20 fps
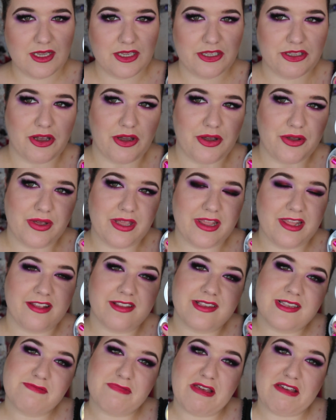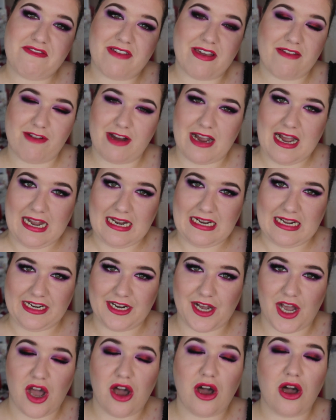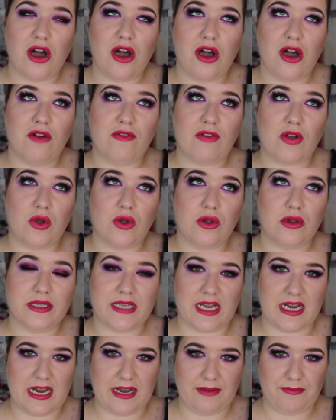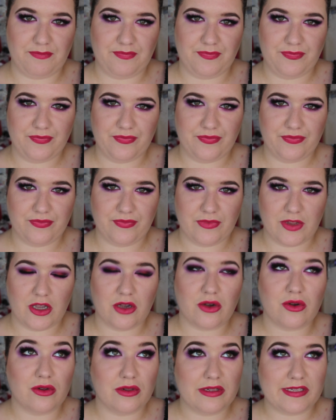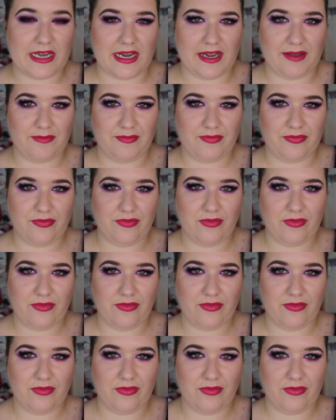So this is my favorite highlighter of all time. All time.